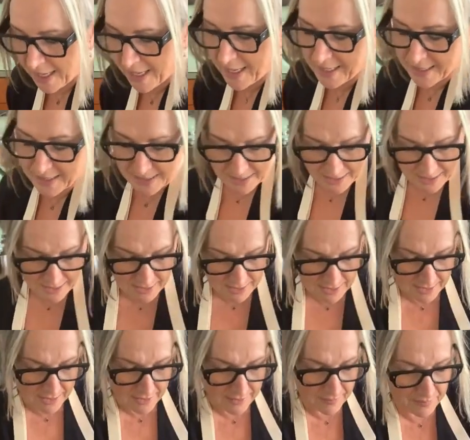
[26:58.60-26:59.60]
It
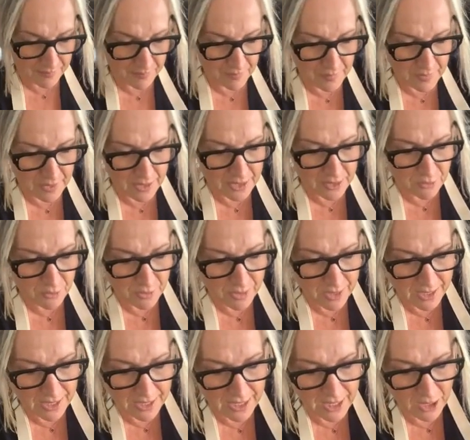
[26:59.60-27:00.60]
is
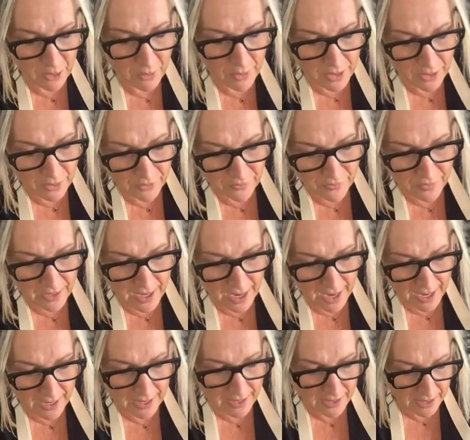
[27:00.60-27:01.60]
really a winner of a
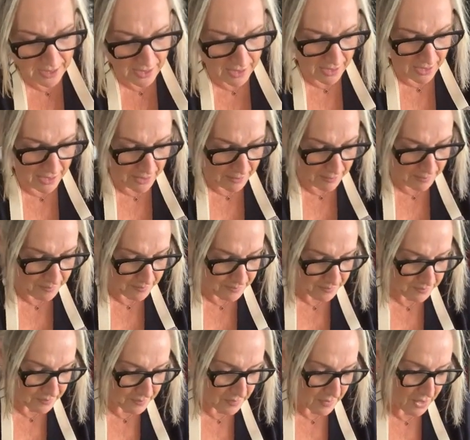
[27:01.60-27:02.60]
cake.
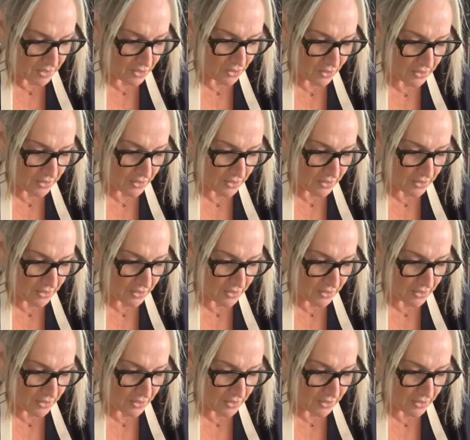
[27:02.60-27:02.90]
You